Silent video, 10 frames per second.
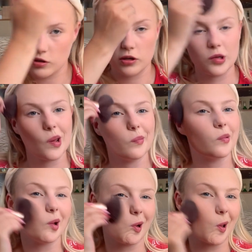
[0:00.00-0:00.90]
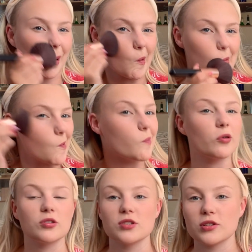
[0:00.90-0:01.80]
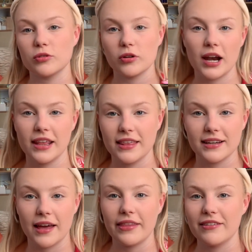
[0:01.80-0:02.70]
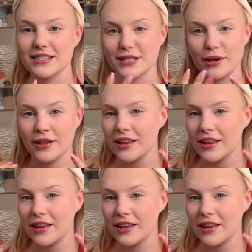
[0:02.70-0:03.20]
you don't put like your bronzer or anything down there, and so